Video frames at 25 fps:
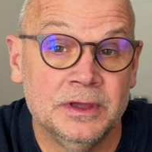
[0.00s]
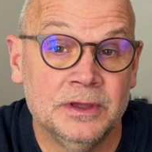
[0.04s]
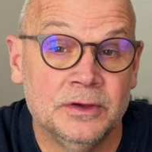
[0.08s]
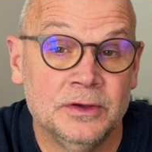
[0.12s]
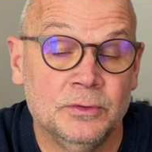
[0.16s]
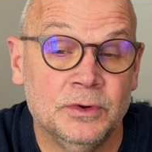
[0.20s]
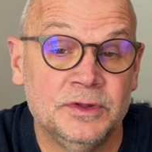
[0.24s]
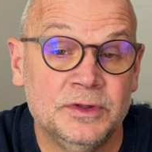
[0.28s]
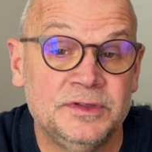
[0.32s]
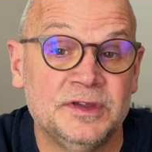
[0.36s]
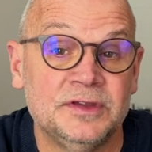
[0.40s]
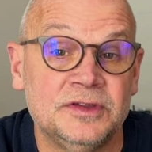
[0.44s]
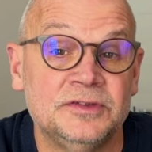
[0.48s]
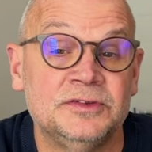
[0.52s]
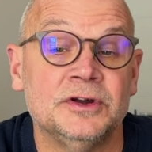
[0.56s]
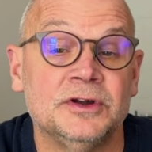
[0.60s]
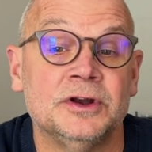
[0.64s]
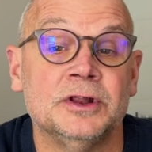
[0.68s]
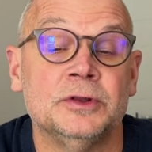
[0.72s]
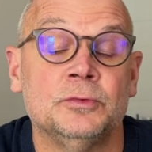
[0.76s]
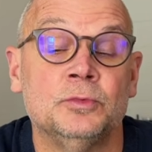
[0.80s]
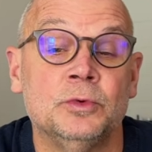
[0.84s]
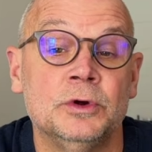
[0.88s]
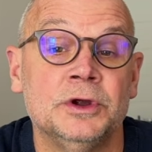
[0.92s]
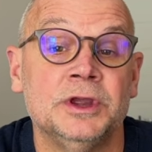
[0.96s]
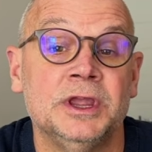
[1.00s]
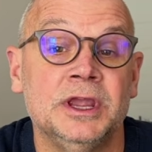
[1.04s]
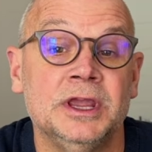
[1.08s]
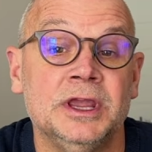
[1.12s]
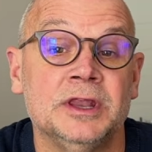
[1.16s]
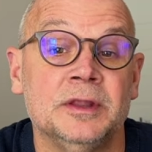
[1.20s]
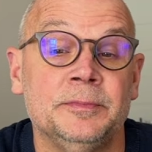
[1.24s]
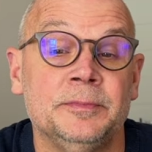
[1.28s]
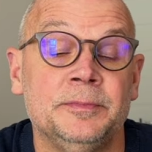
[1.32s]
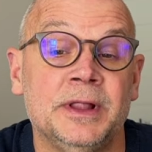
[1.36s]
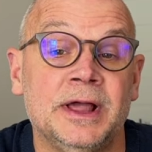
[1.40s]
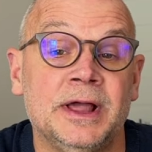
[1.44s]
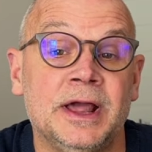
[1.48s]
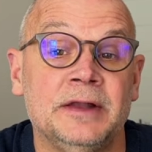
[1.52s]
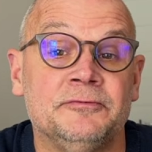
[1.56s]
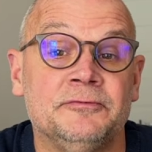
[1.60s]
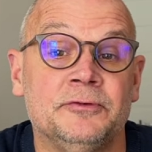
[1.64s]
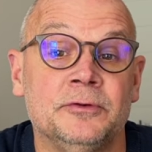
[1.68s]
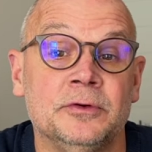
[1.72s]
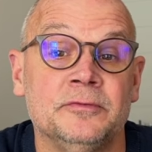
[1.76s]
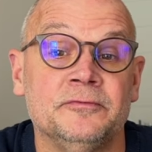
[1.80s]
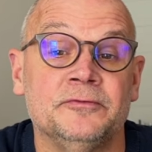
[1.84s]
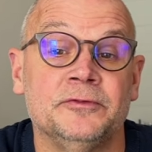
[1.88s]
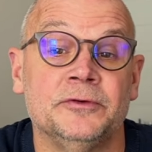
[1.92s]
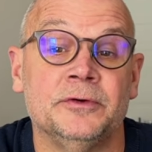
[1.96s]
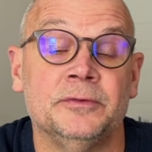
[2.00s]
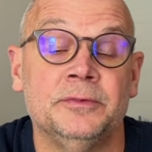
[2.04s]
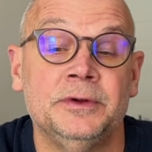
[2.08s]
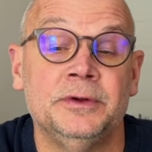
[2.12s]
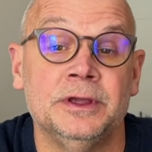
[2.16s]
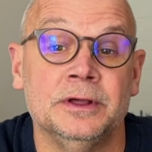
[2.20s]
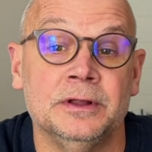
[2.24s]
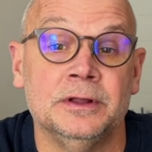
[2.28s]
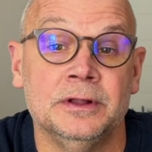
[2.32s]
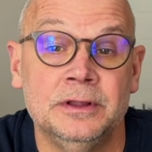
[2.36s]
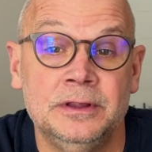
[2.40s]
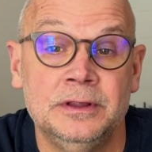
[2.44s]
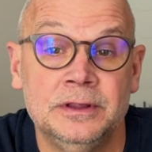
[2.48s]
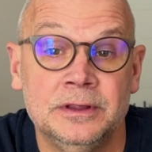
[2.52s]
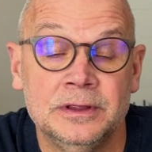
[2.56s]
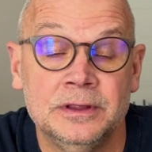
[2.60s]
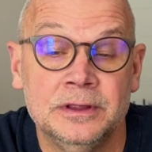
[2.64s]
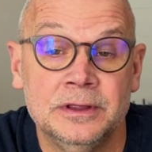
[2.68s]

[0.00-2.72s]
once I started working in the platform for real,